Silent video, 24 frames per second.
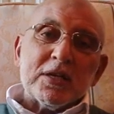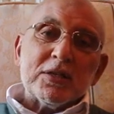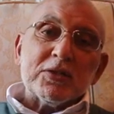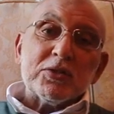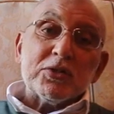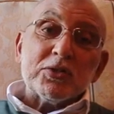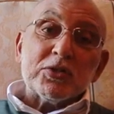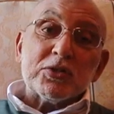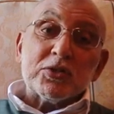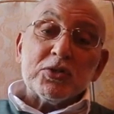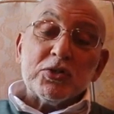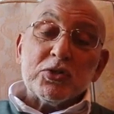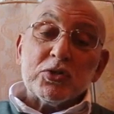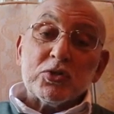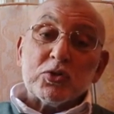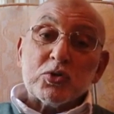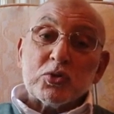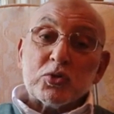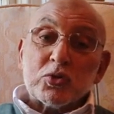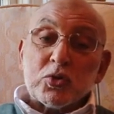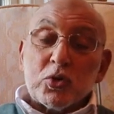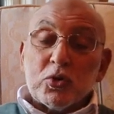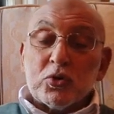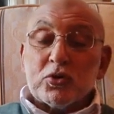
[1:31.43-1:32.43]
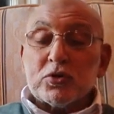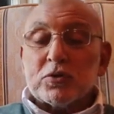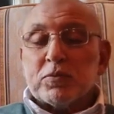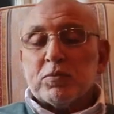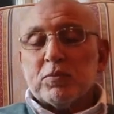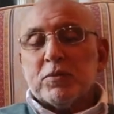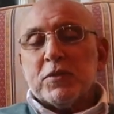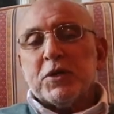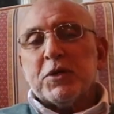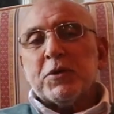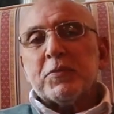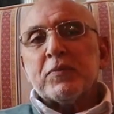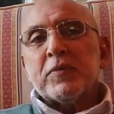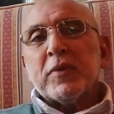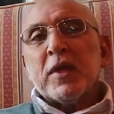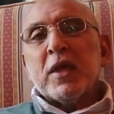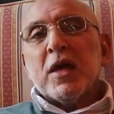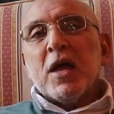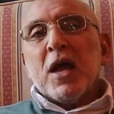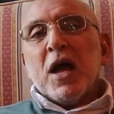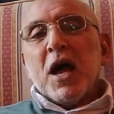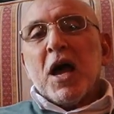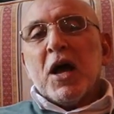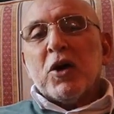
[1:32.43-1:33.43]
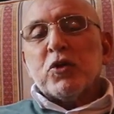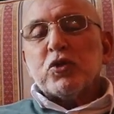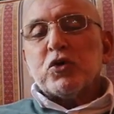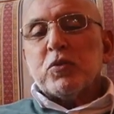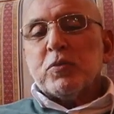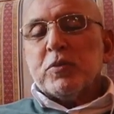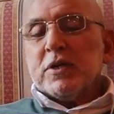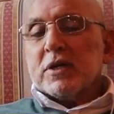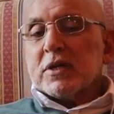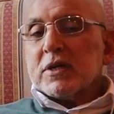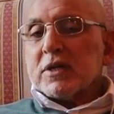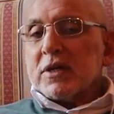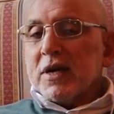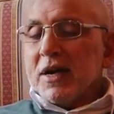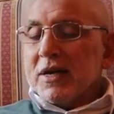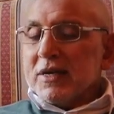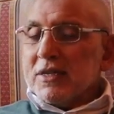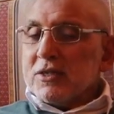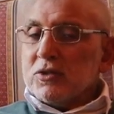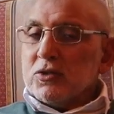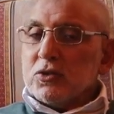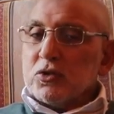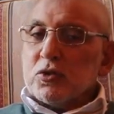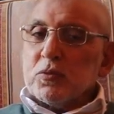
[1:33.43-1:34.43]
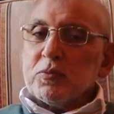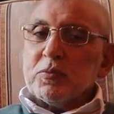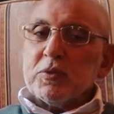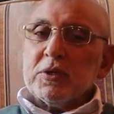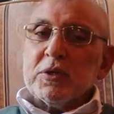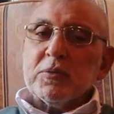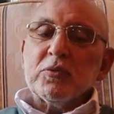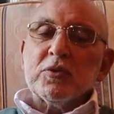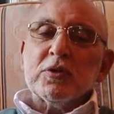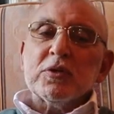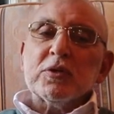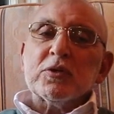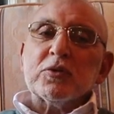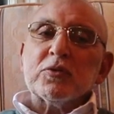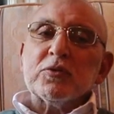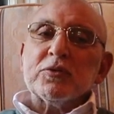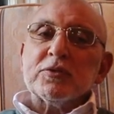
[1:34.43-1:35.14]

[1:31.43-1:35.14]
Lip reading: and she taught me how to be kind to people,